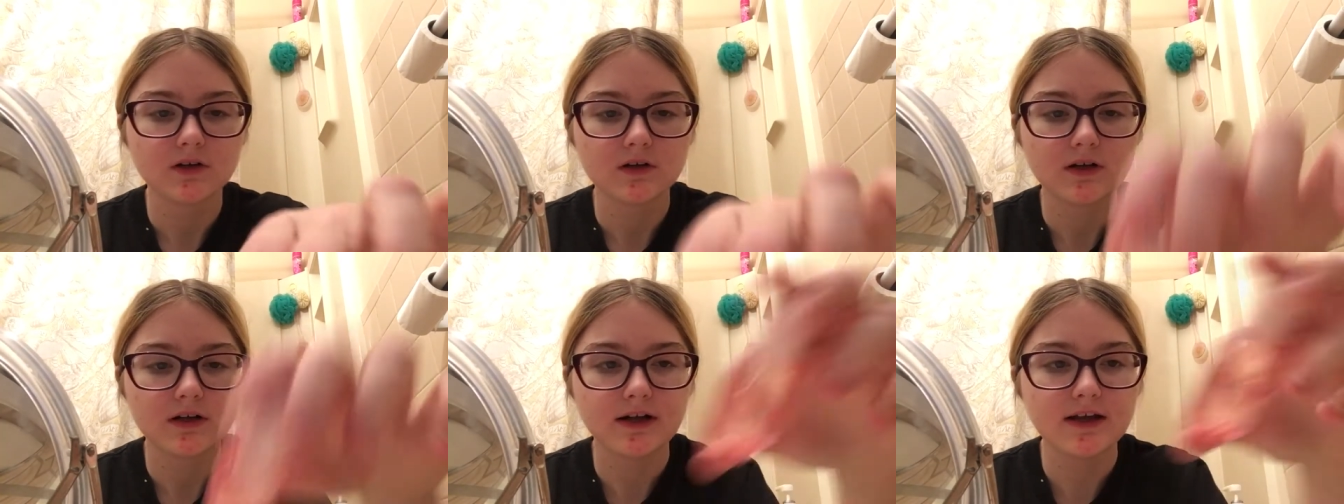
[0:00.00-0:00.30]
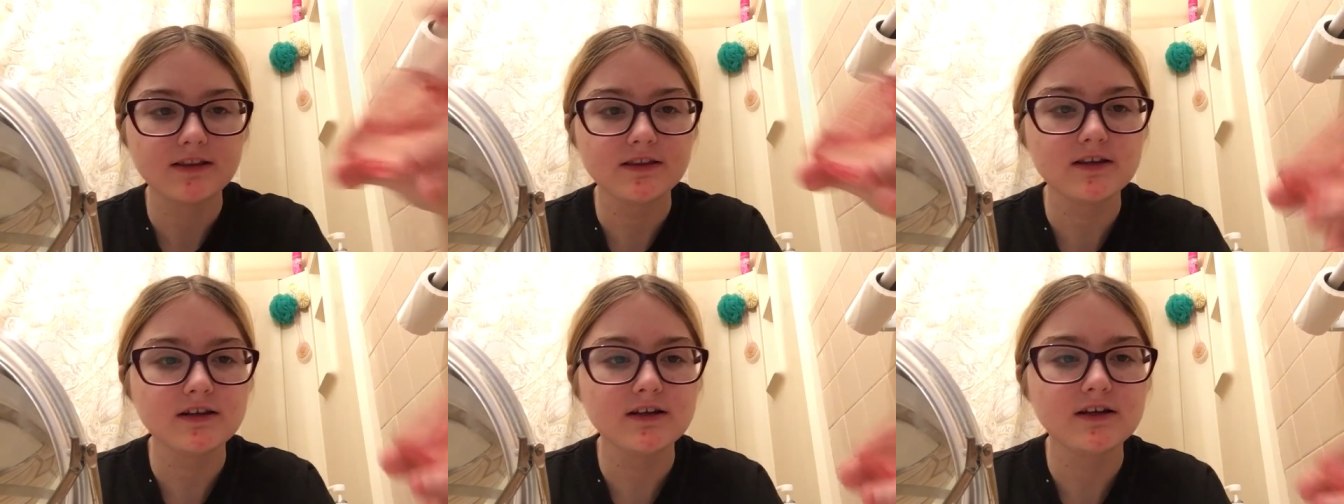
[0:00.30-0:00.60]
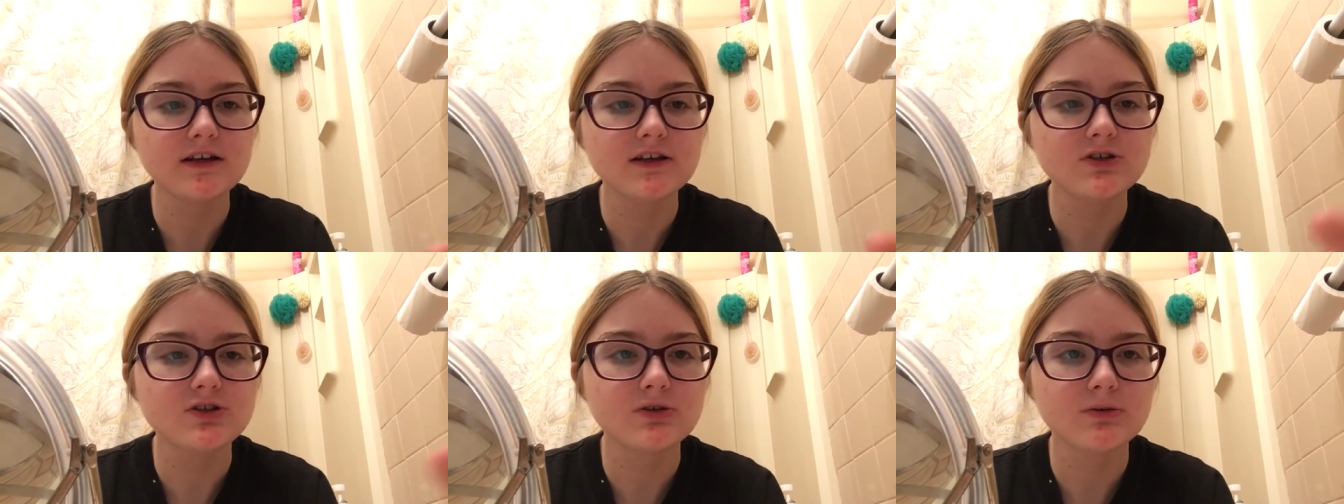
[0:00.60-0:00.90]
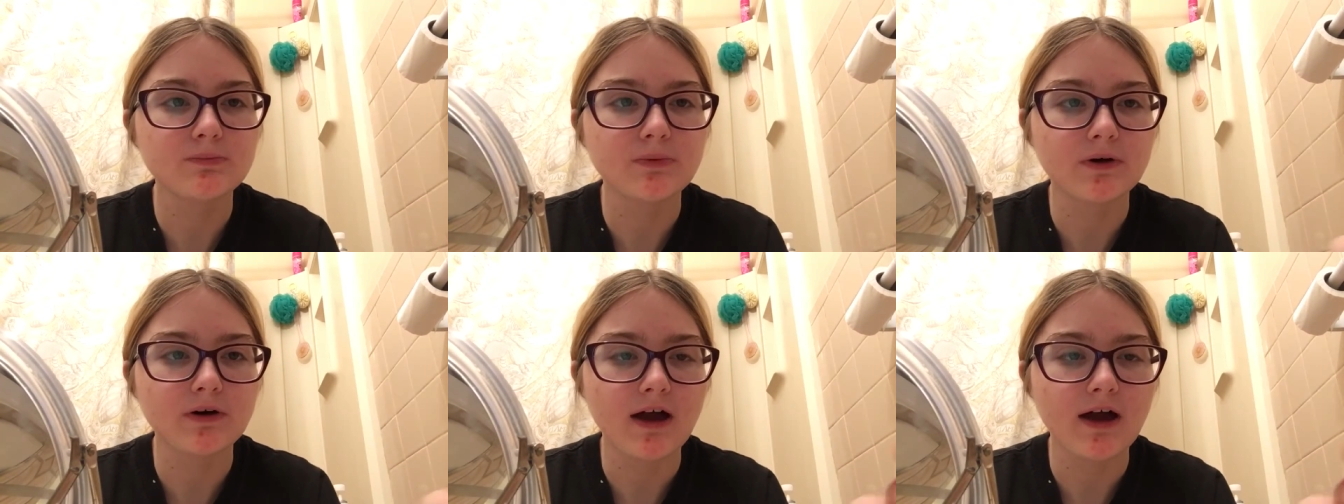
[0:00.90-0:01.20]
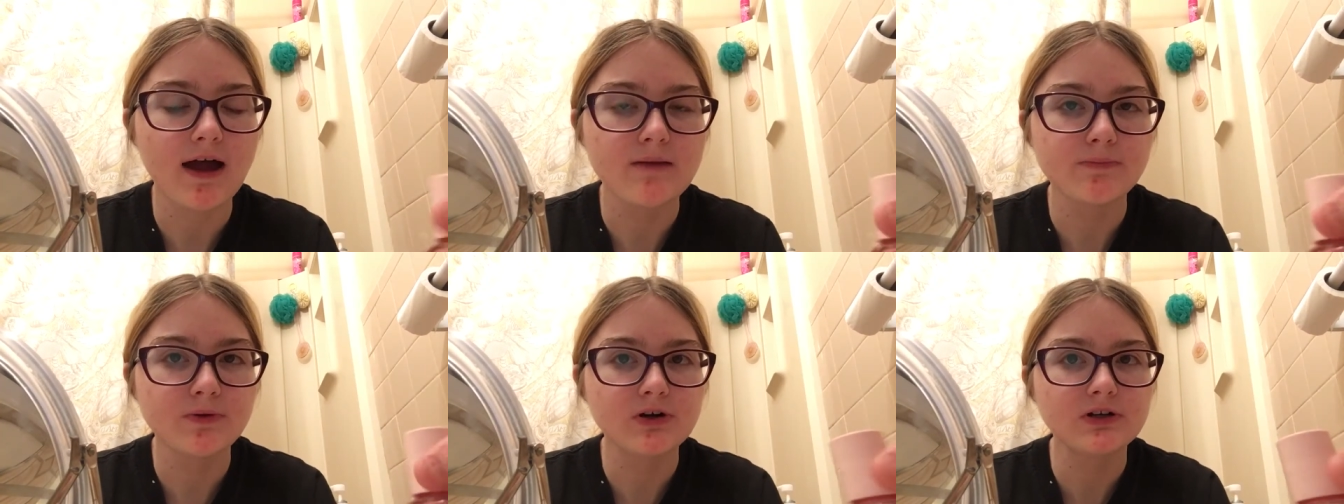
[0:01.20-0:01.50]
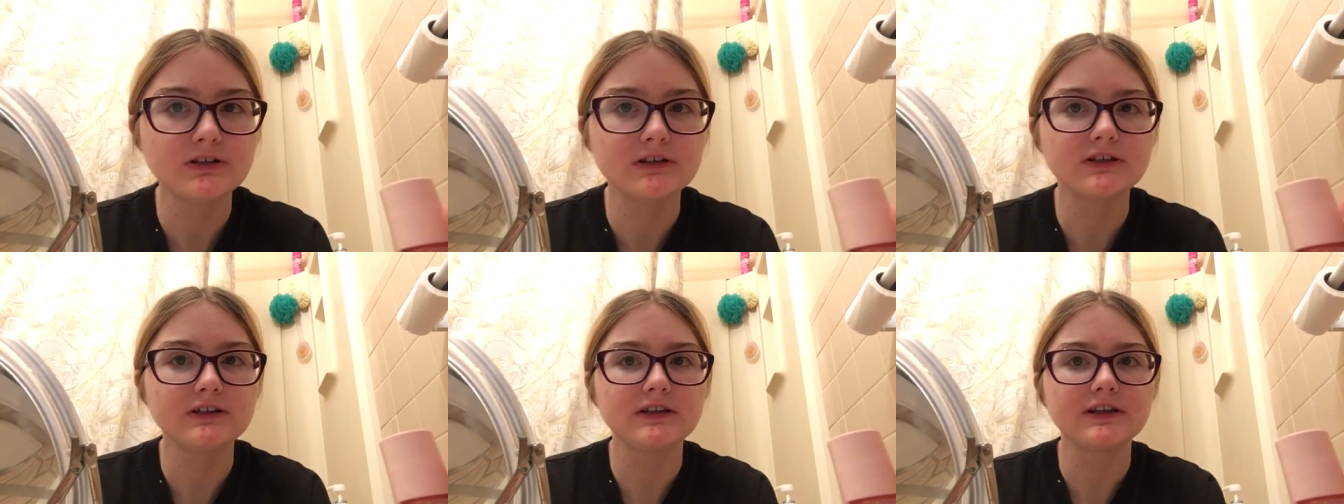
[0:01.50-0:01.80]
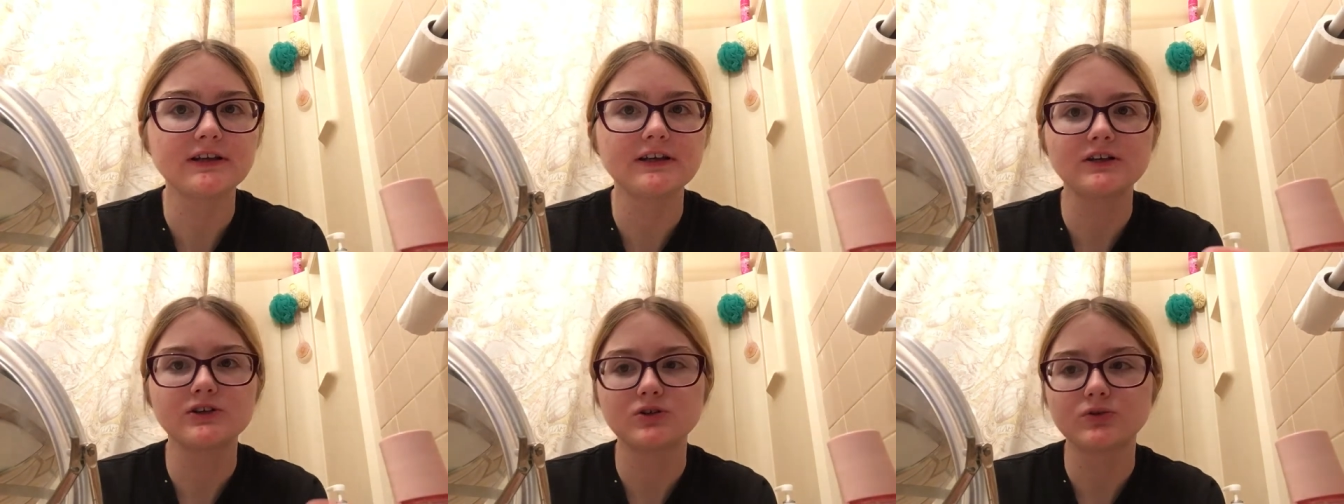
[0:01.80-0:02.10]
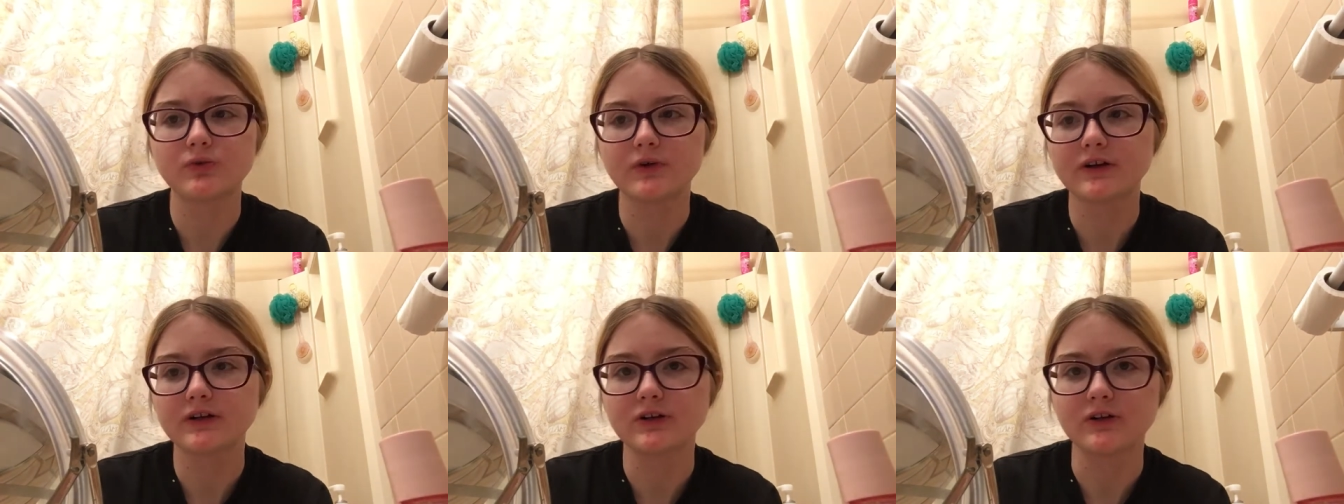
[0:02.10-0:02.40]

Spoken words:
and I personally think he should wait